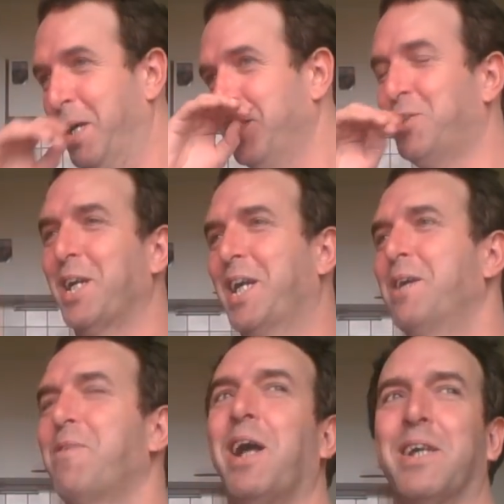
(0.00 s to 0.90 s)
J.K.
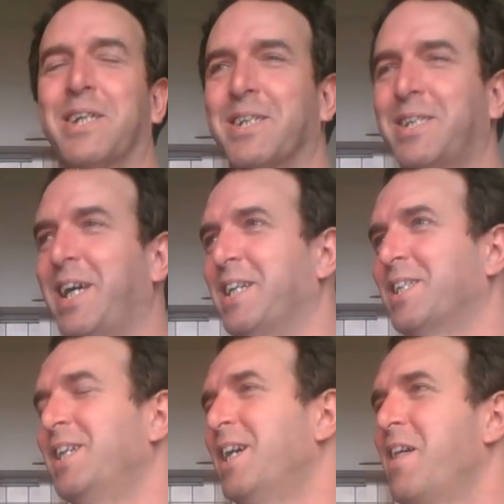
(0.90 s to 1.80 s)
Rowling
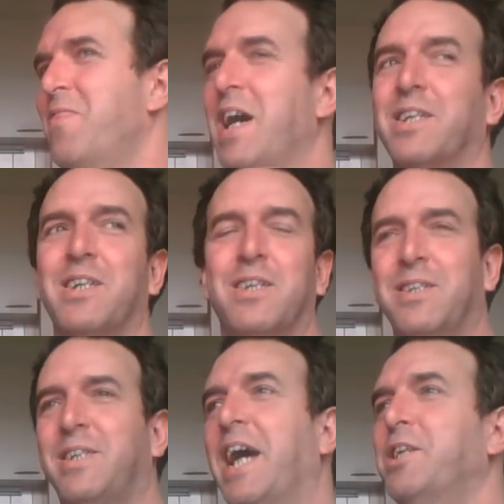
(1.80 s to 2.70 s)
said that
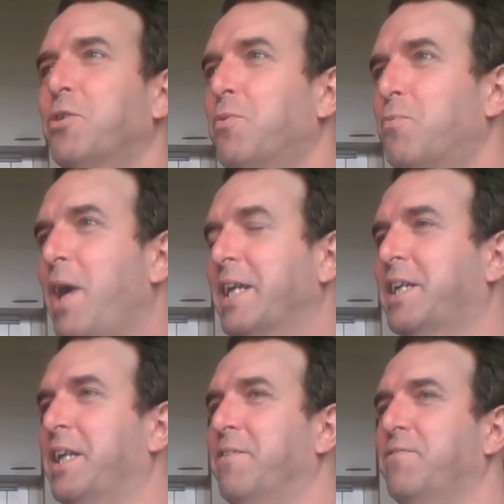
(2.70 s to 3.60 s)
Daniel
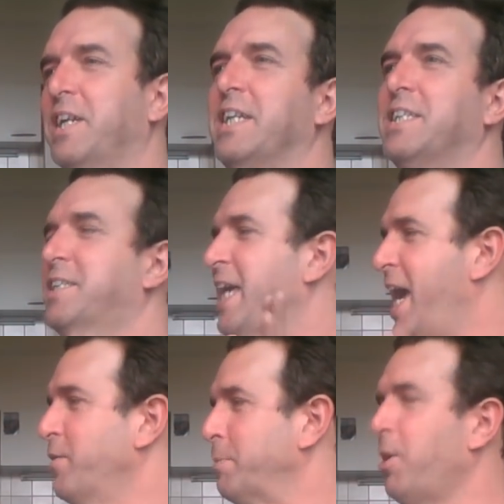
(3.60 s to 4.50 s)
Radcliffe is
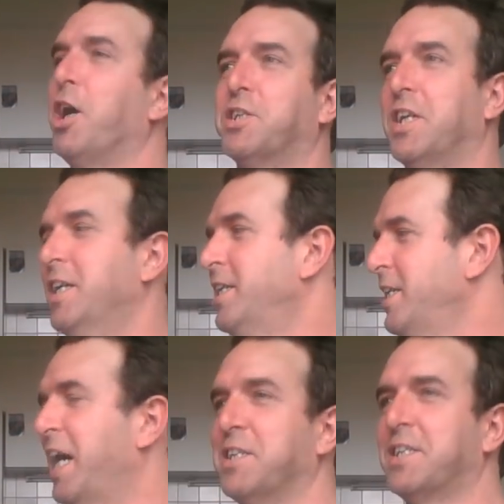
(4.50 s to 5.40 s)
Harry Potter,
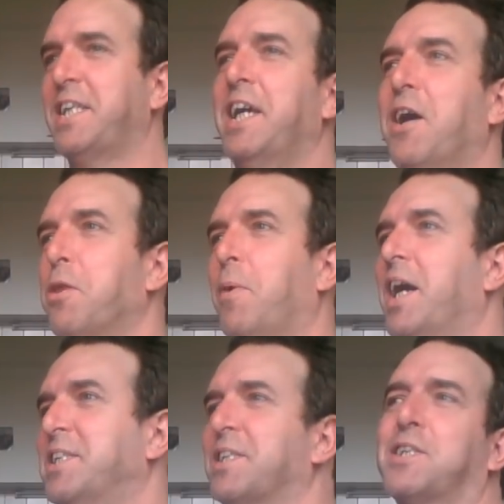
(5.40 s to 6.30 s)
and to say
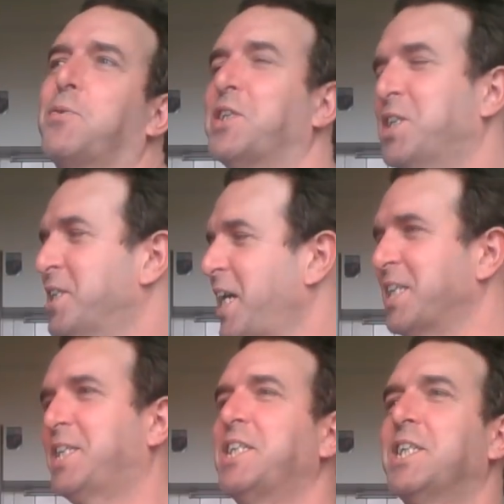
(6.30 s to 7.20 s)
otherwise is to question his
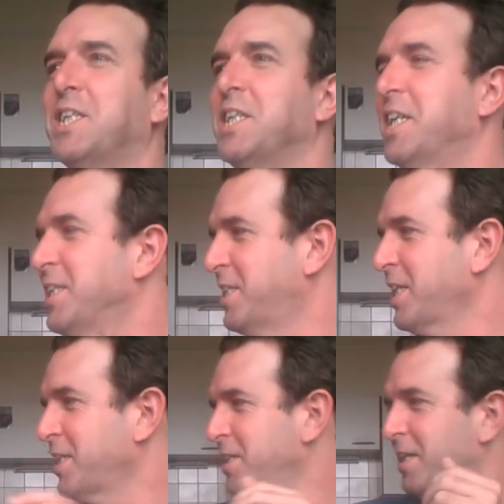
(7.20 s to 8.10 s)
identity and his
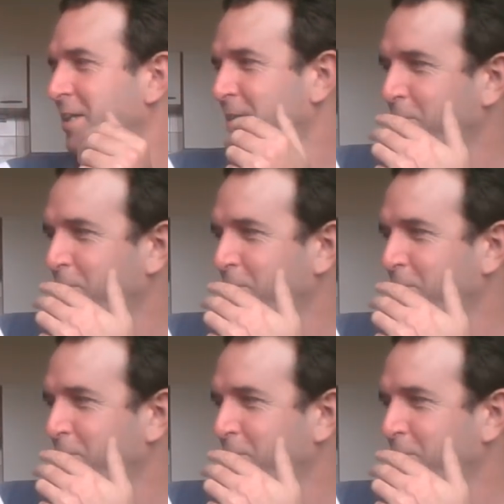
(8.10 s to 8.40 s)
dignity.